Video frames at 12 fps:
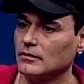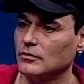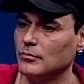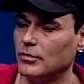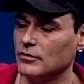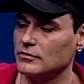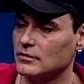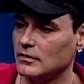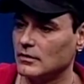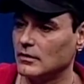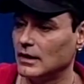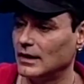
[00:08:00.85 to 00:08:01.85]

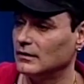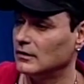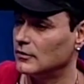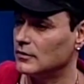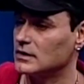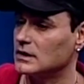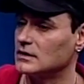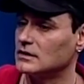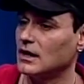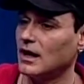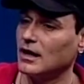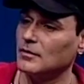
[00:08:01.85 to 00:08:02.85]
composer and lyricist,
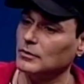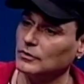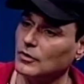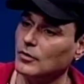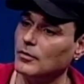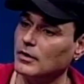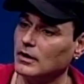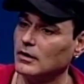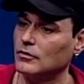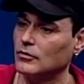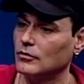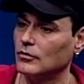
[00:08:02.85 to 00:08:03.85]
Anna Montgomery,
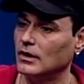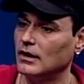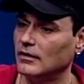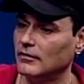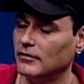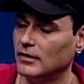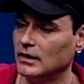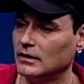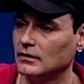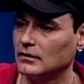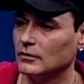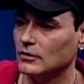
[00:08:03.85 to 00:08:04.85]
who live
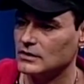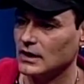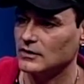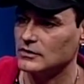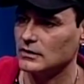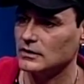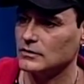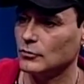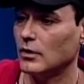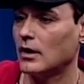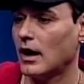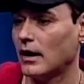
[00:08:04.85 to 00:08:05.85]
in Los Angeles,
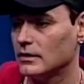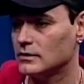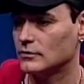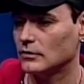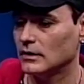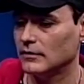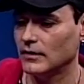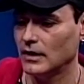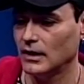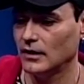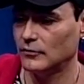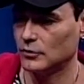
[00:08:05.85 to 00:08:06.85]
where I used to live
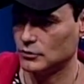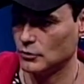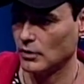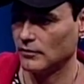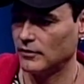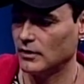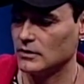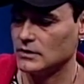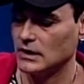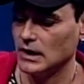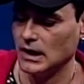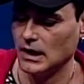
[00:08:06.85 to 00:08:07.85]
for 12 years.
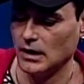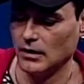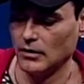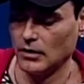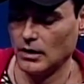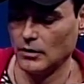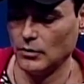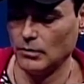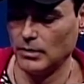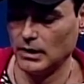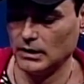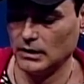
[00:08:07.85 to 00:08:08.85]
We've
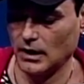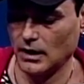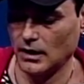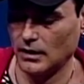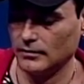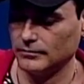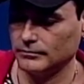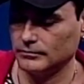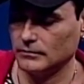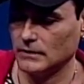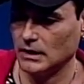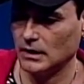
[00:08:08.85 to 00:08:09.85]
been
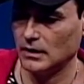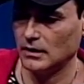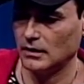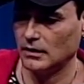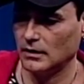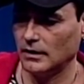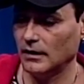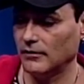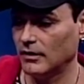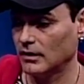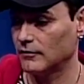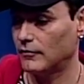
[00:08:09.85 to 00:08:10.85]

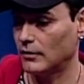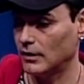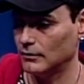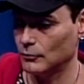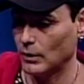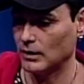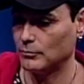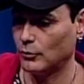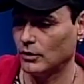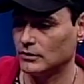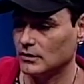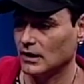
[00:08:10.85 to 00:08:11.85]
living in one
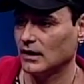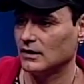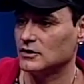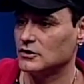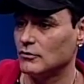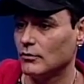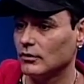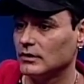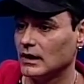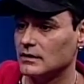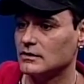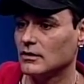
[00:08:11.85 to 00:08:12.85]
point together. She wrote
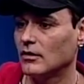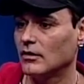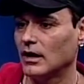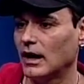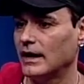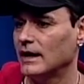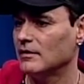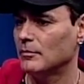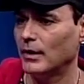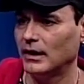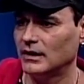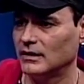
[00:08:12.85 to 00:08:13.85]
that song. I never
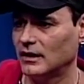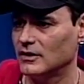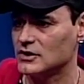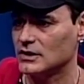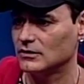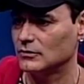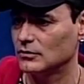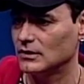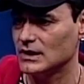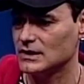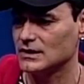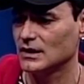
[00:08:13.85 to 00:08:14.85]
paid attention to
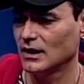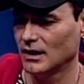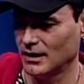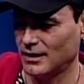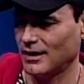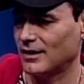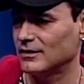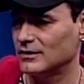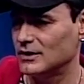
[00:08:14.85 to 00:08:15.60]
this kind of